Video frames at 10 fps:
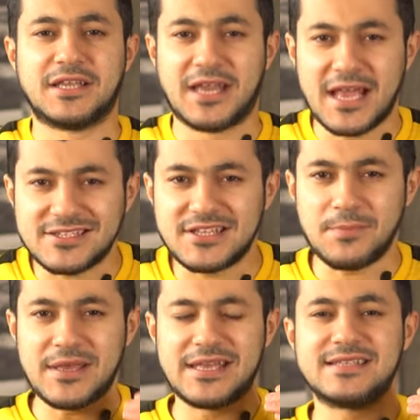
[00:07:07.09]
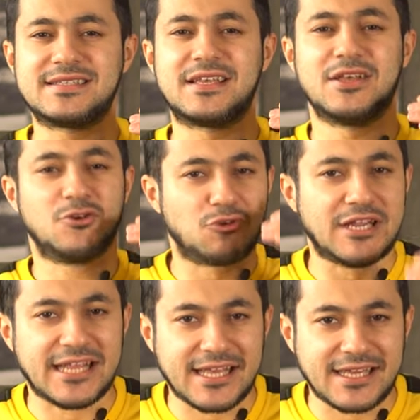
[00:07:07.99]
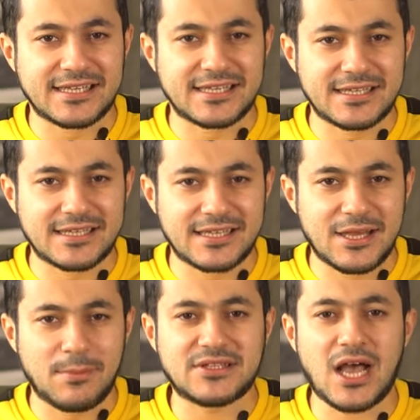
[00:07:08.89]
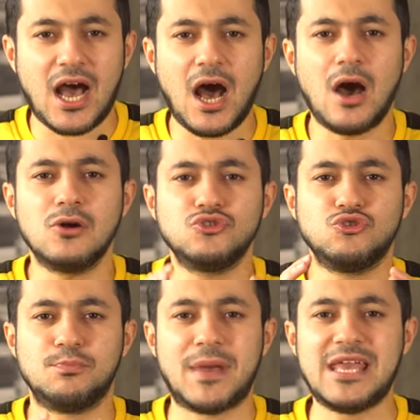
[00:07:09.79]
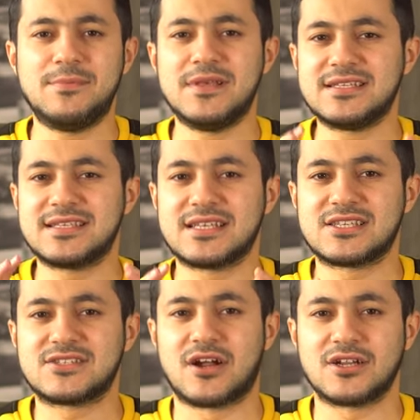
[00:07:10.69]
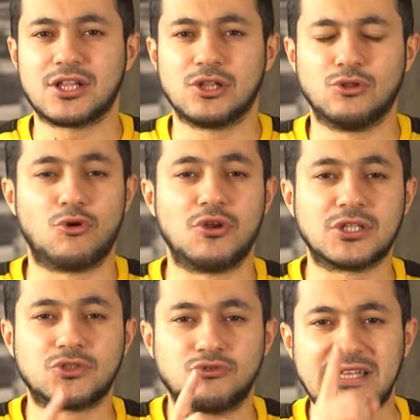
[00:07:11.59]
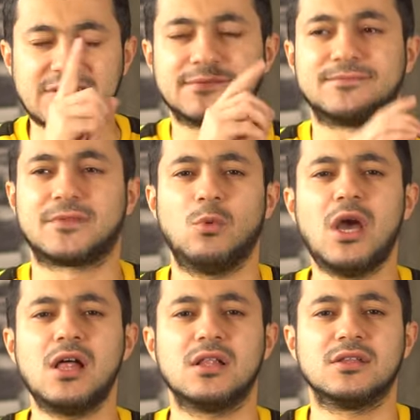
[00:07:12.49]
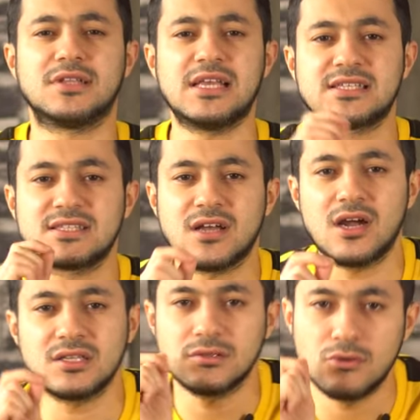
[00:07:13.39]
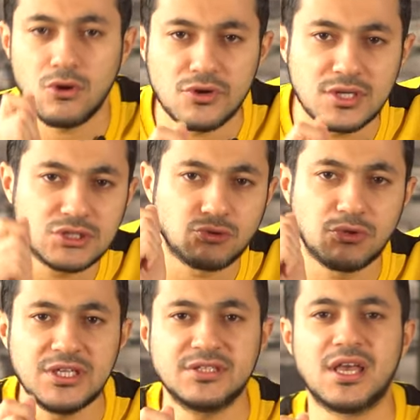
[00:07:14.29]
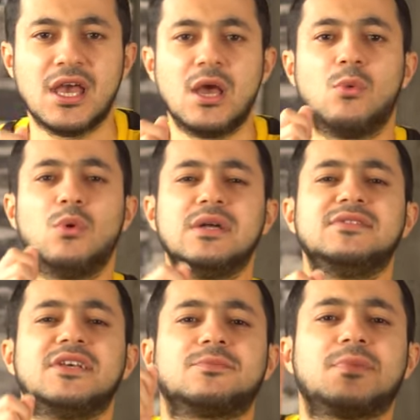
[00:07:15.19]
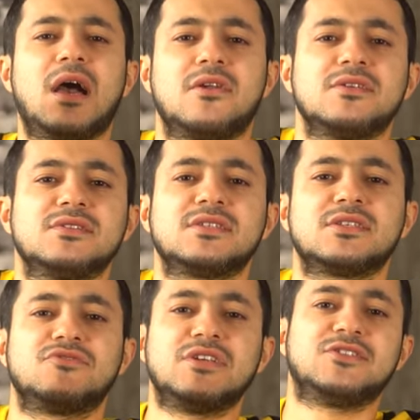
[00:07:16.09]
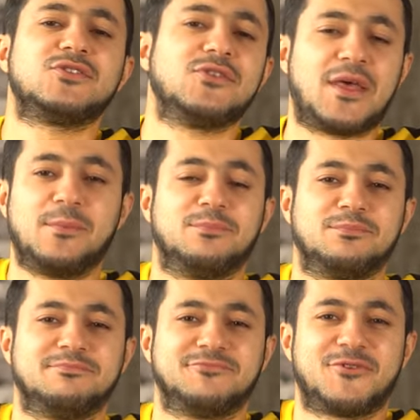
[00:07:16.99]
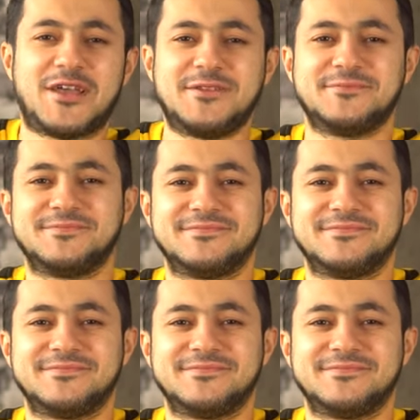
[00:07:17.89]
the next step is reading. But how do babies start learning to read? Well, they start learning to read when their parents read to them, right?